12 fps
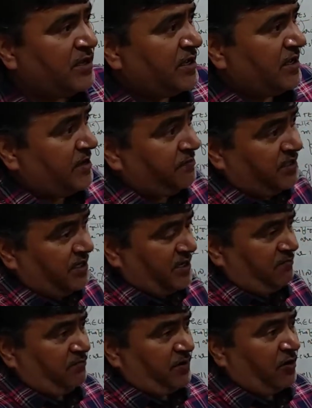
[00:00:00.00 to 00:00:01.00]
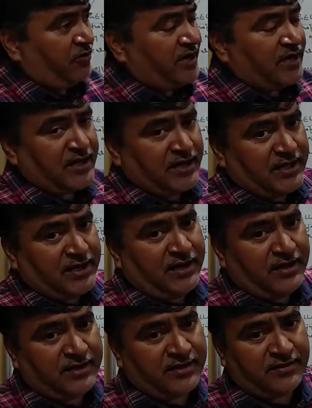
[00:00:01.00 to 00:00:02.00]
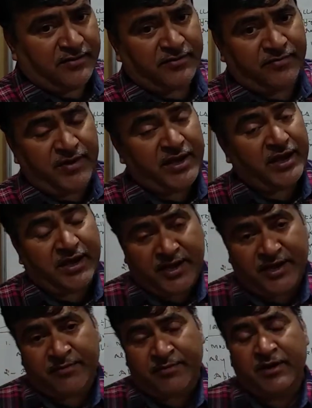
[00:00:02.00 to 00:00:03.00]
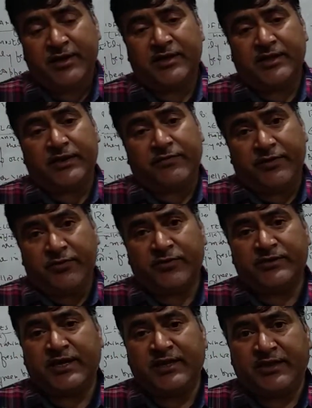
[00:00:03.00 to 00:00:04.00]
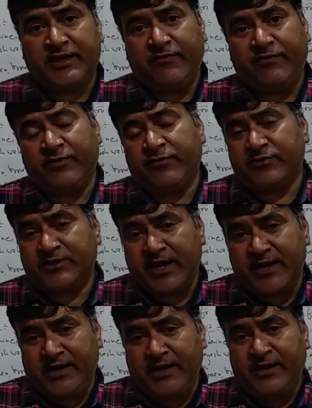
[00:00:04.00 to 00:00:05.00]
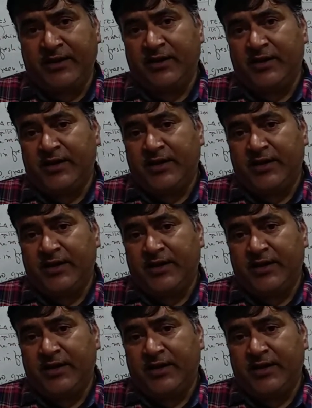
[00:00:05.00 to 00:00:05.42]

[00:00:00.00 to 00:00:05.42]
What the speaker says: If they are brown in color, may have the fucoxanthin, fucocyanin.